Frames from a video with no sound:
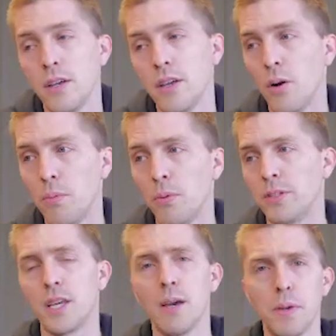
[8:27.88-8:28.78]

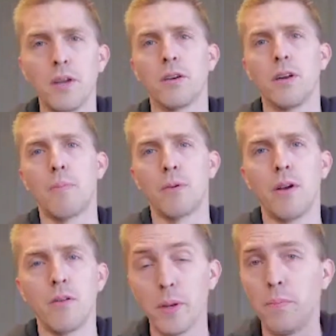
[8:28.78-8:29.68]
once again, being a good
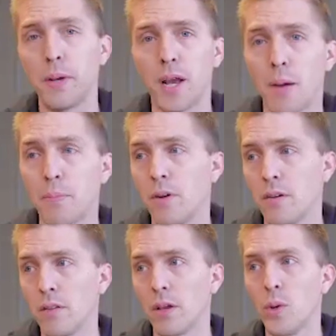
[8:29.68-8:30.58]
operator and being a big
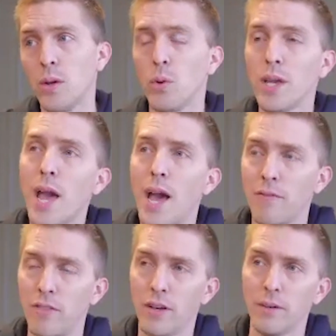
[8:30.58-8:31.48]
operator, like we
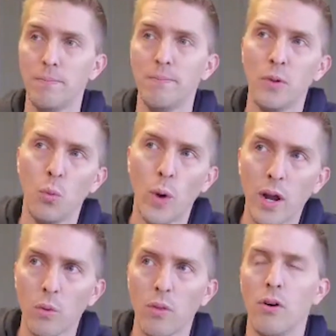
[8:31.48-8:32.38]
have the
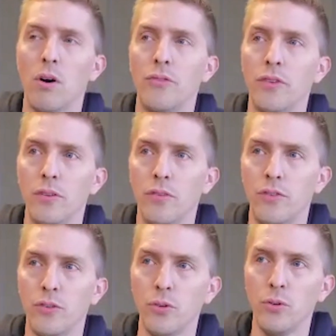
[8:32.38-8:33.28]
wherewithal
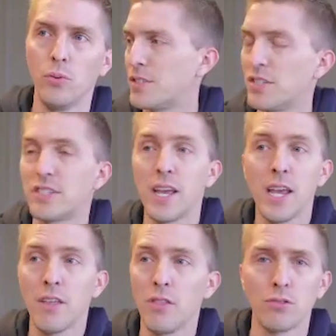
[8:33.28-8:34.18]
to
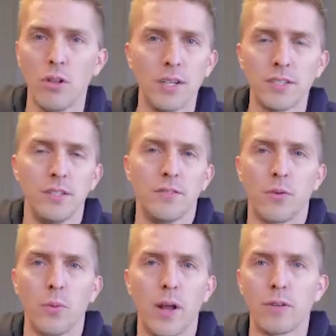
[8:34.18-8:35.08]
sustain those losses
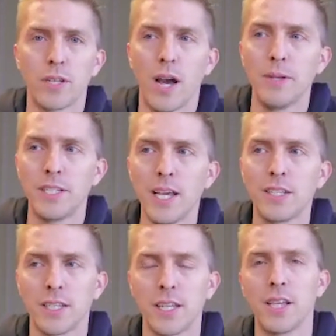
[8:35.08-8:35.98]
for whatever time it
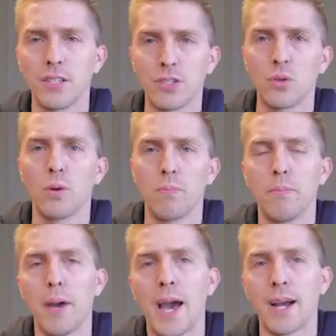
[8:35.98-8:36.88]
takes to get that store
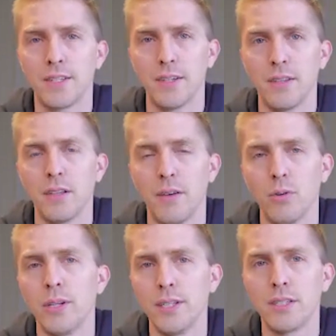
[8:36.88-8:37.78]
back to the
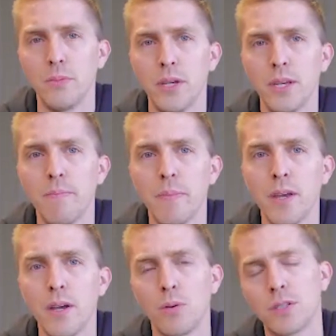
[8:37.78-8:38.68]
level it needs to be.
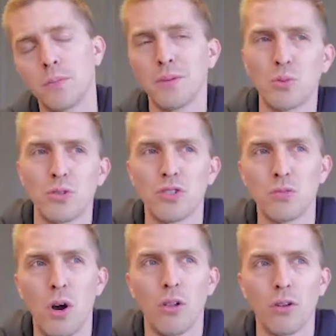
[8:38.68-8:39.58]
Where sometimes when you're
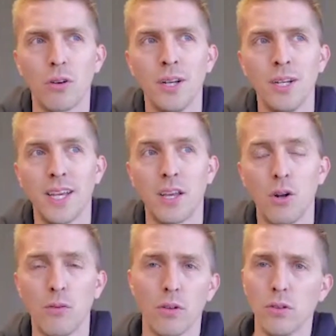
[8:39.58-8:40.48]
smaller, taking
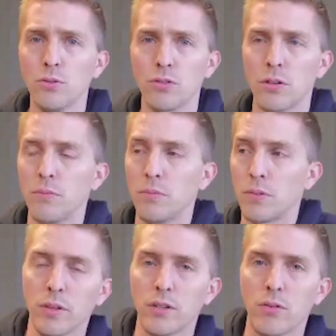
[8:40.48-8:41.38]
over a loser could
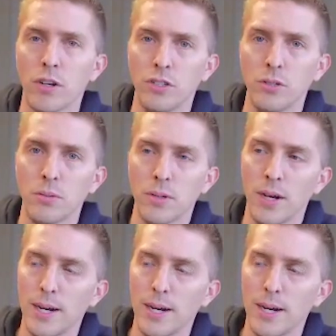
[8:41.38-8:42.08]
really crush you.